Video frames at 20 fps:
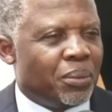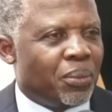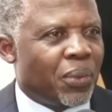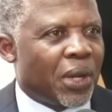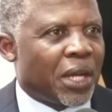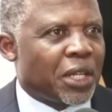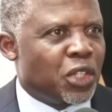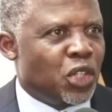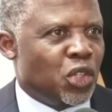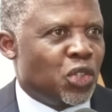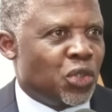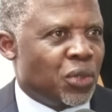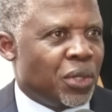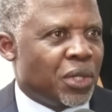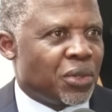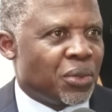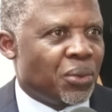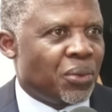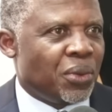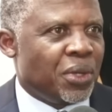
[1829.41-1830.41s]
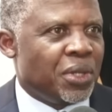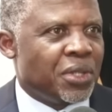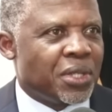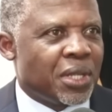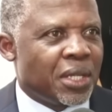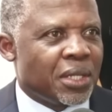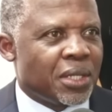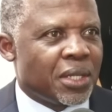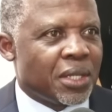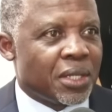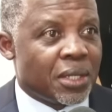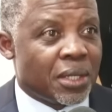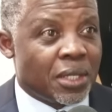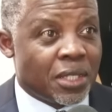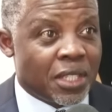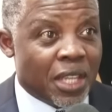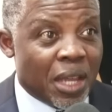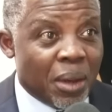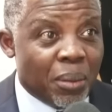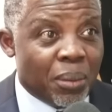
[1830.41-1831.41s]
practitioners or
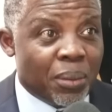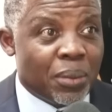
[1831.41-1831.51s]
researchers